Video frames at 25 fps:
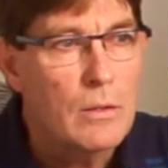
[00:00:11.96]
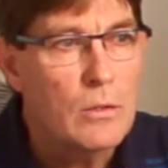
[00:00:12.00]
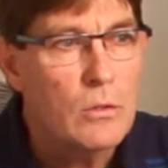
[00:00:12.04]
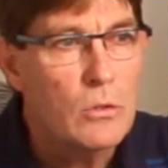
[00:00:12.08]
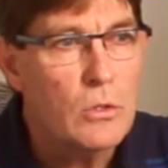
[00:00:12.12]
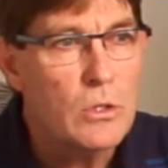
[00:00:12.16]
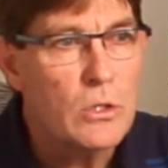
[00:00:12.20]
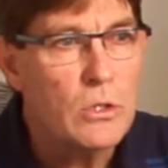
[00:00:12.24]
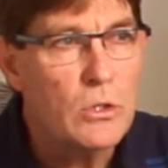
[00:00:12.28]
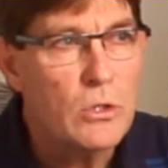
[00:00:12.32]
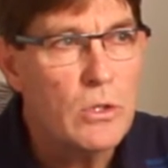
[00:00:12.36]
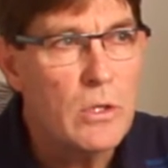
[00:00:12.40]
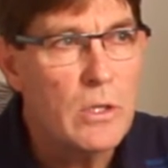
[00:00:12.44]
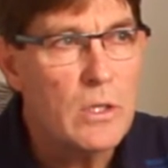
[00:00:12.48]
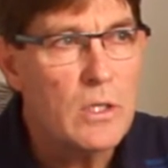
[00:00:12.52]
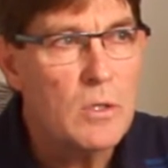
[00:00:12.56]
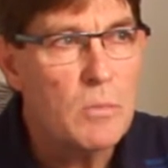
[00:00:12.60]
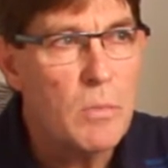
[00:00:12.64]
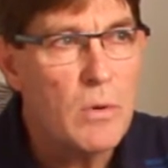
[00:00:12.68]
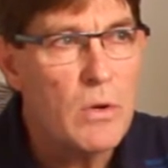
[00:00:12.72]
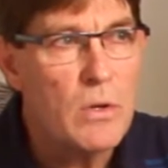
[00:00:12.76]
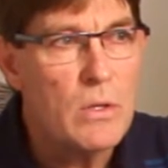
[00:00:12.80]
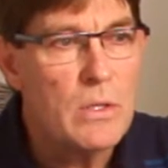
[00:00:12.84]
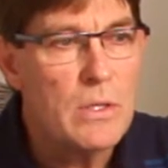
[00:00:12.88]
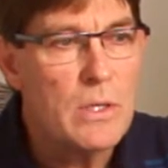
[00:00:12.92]
Christian
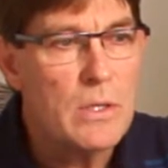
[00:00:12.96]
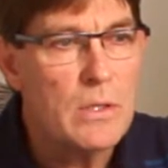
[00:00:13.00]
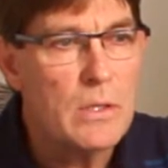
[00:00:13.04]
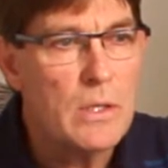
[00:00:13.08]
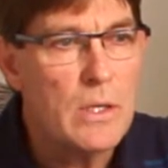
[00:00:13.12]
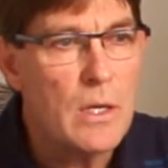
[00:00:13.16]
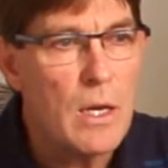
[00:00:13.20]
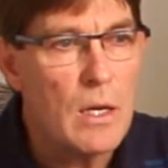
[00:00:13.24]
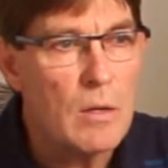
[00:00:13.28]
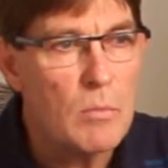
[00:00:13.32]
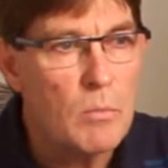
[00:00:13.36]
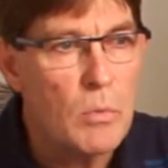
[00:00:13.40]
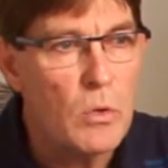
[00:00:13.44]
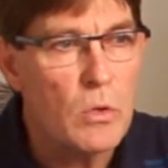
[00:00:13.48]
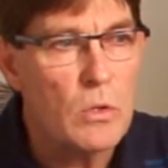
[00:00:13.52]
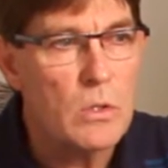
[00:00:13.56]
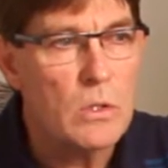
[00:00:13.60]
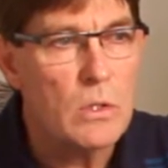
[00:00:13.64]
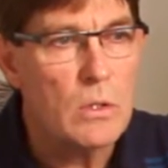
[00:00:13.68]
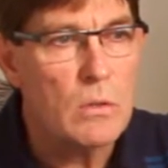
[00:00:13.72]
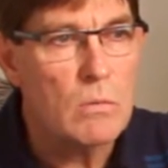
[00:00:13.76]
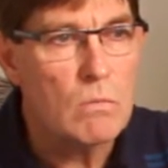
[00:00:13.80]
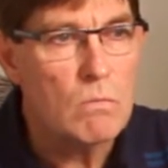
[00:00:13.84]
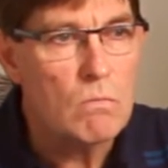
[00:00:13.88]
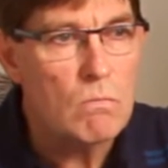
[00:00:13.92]
experience as a young
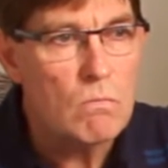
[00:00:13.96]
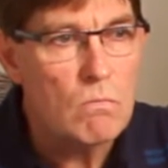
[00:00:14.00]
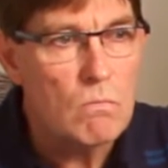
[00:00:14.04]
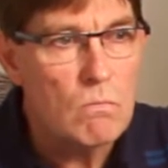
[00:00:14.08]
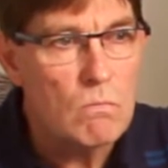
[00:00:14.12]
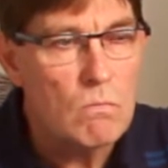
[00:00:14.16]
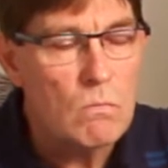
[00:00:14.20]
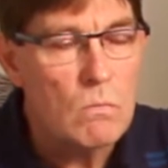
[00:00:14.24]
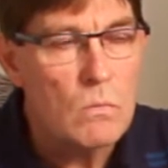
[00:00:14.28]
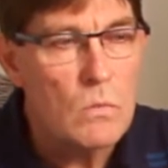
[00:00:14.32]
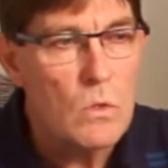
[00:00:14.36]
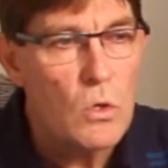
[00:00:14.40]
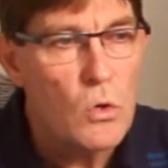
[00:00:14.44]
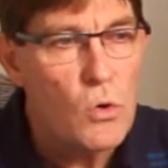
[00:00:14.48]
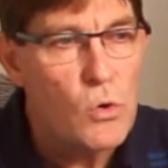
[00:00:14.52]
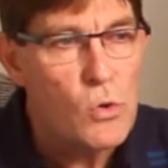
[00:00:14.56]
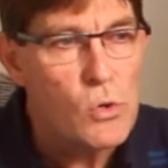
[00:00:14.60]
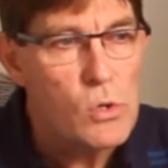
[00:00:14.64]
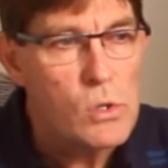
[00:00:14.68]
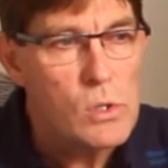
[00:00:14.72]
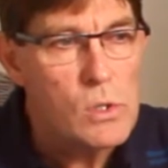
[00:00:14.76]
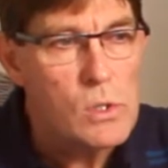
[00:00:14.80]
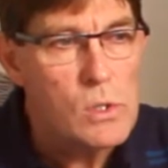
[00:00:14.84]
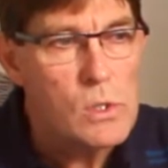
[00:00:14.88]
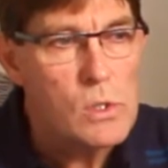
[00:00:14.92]
person.
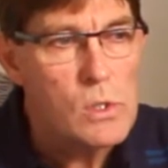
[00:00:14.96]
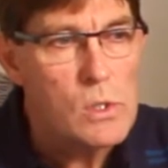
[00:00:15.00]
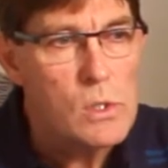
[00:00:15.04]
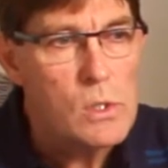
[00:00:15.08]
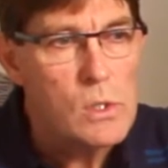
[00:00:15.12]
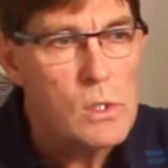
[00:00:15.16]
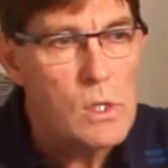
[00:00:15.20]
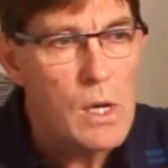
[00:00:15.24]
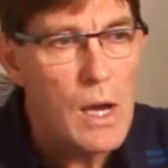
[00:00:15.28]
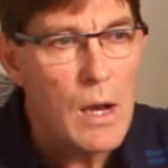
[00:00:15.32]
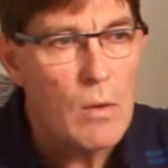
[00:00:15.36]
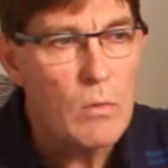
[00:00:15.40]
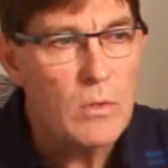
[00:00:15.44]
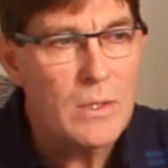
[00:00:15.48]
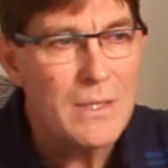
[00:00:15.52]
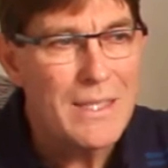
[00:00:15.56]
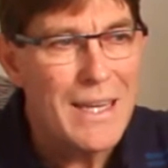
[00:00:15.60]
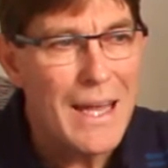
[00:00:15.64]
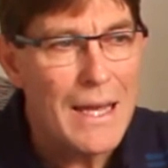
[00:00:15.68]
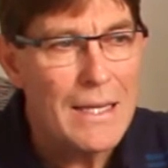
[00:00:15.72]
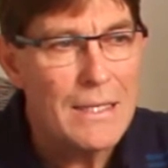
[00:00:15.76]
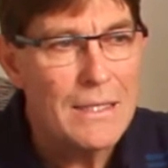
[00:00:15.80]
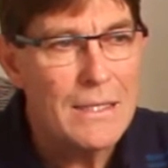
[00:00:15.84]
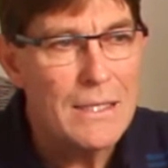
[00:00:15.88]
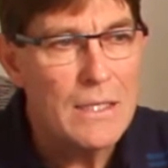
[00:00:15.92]
I was
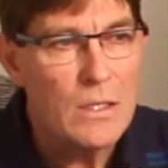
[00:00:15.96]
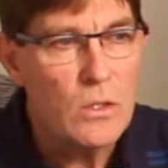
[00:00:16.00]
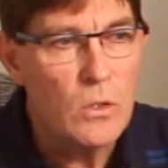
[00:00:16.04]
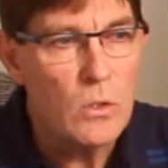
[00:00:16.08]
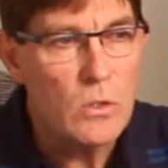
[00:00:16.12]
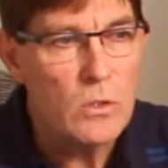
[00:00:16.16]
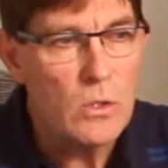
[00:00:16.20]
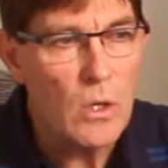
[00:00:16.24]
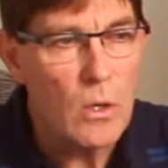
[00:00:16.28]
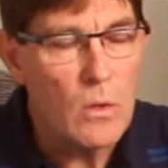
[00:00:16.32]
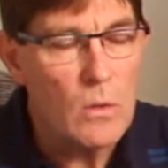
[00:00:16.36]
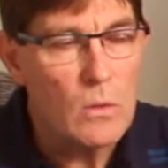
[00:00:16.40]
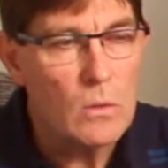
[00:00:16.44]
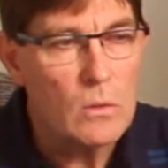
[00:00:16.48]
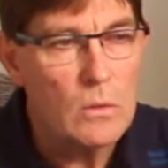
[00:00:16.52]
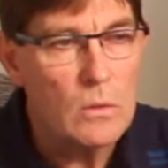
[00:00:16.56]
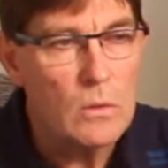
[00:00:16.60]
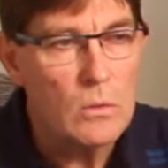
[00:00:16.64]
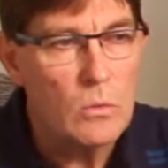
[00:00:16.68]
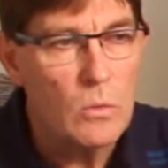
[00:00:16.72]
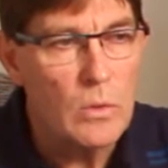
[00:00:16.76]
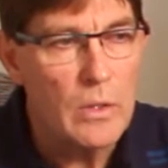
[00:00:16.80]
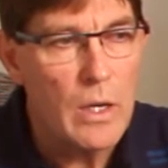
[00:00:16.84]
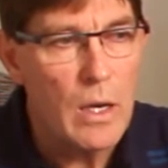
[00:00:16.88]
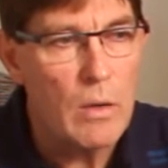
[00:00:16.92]
19 years old
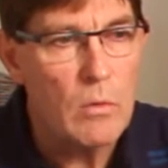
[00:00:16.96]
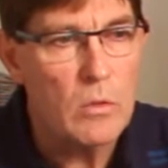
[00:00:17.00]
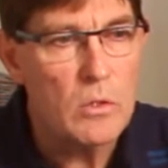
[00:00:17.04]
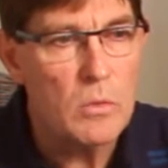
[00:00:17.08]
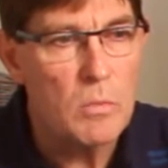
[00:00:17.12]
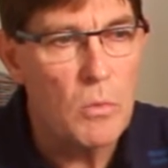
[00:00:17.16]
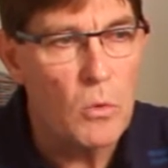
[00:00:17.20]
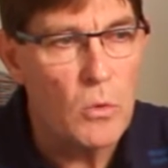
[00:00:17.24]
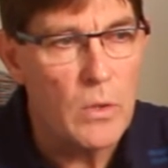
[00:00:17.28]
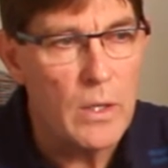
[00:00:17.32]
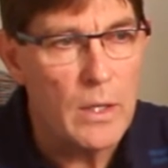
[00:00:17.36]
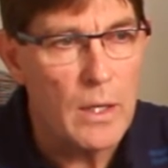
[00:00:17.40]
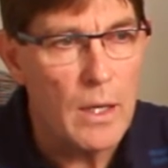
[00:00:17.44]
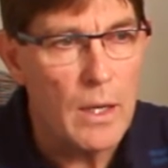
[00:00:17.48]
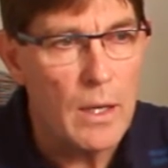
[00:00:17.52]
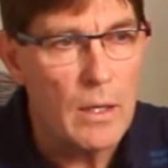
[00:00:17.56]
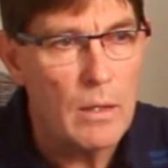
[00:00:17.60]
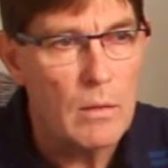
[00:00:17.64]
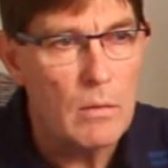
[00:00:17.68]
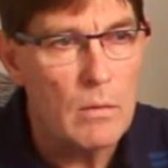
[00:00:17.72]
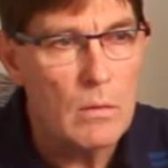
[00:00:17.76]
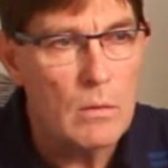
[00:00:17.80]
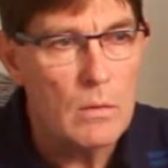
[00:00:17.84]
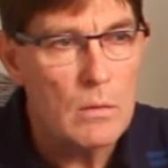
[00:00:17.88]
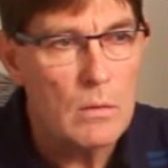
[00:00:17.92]
when I was born again.